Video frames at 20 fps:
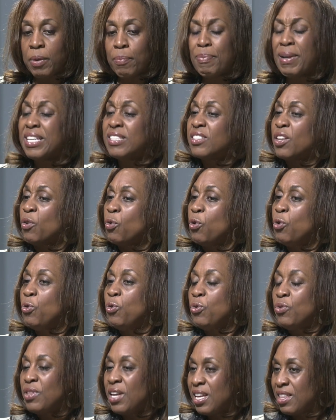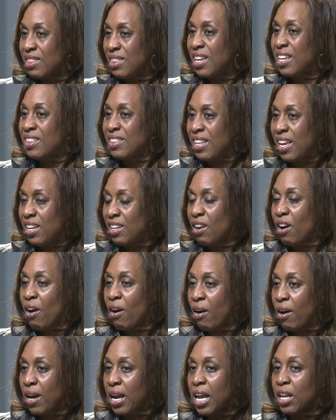based on who they think they
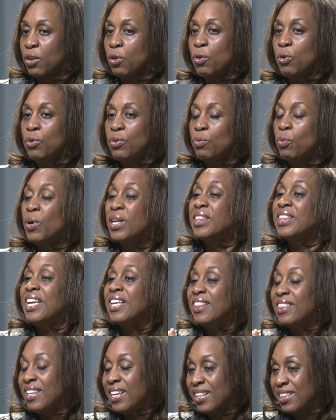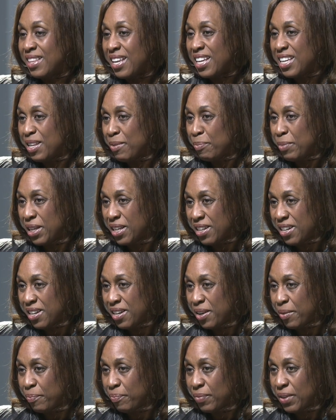are and who, mm. what they think they can
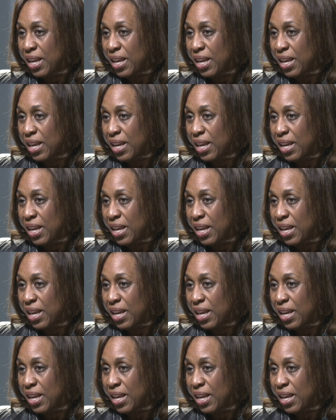become.